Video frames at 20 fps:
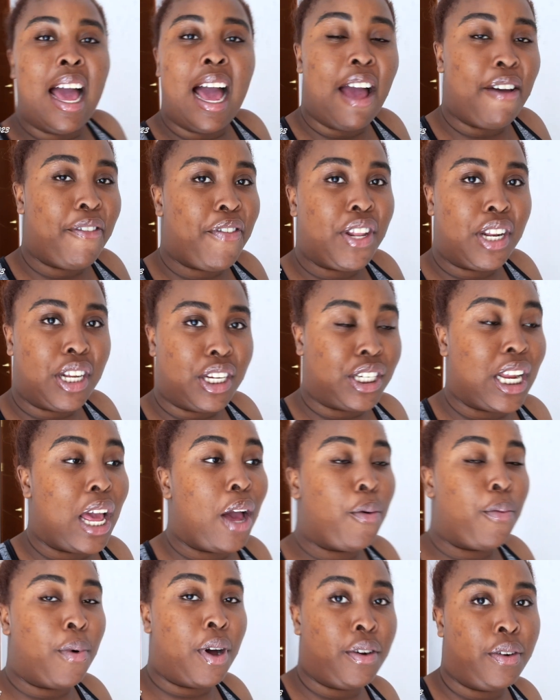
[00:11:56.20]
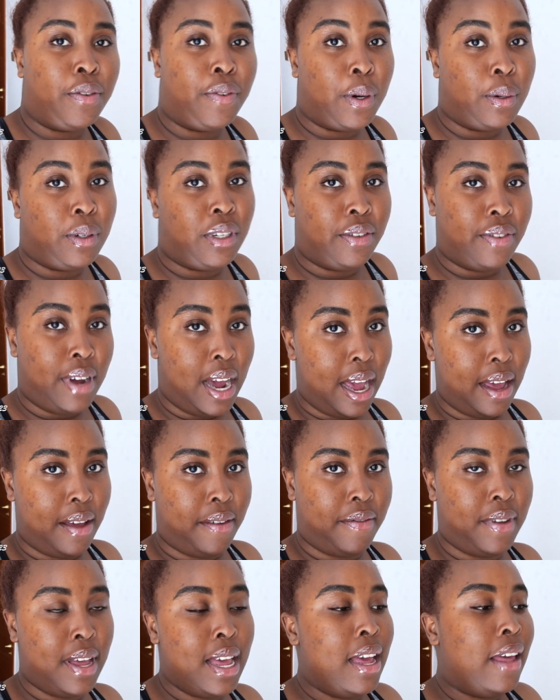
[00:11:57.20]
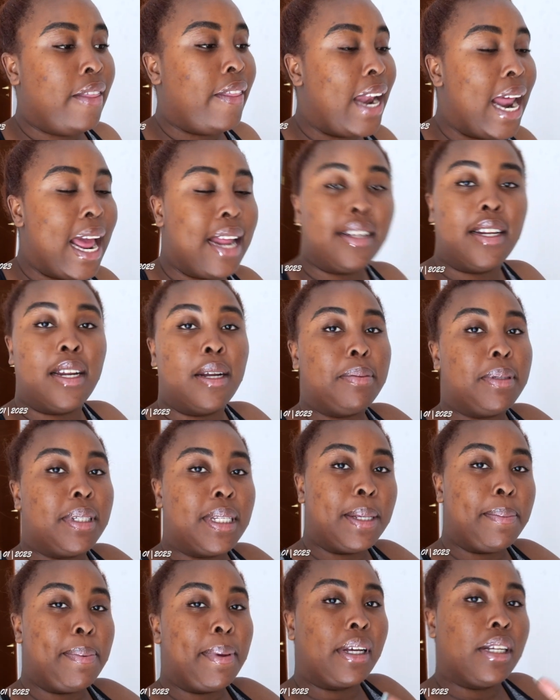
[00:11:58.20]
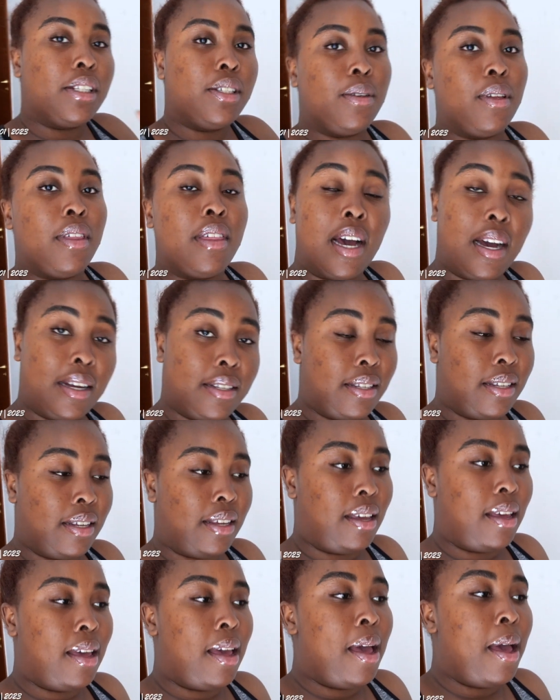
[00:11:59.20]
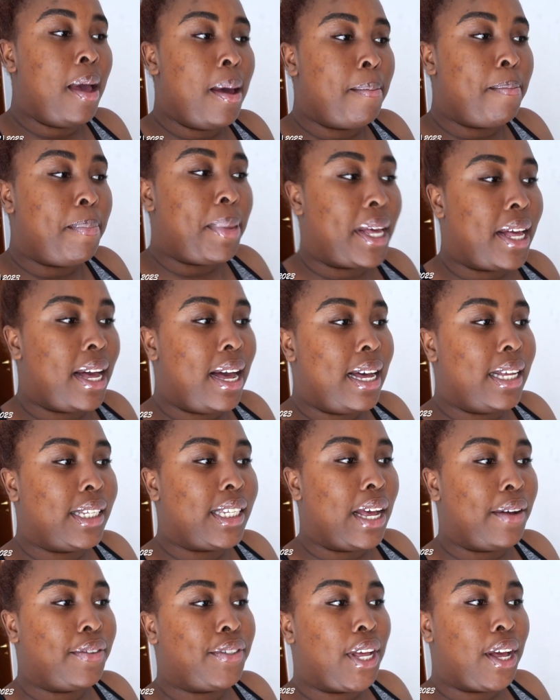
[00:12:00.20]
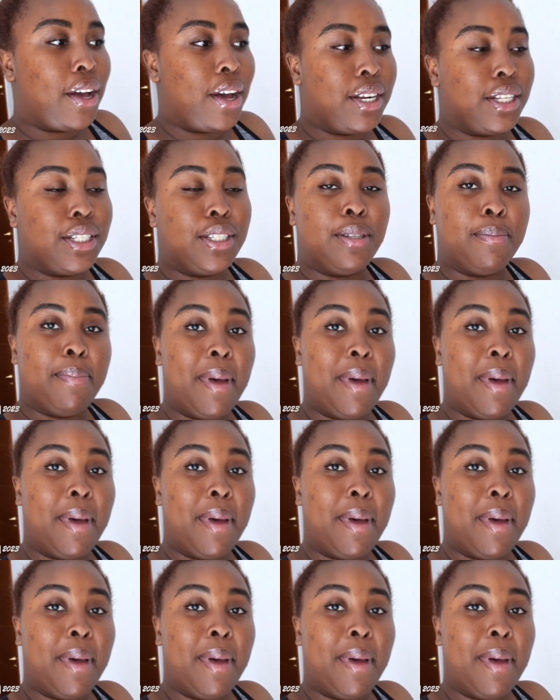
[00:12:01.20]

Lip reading: I finished at 1:45. Then I ended up sleeping at 2:30 because after I got into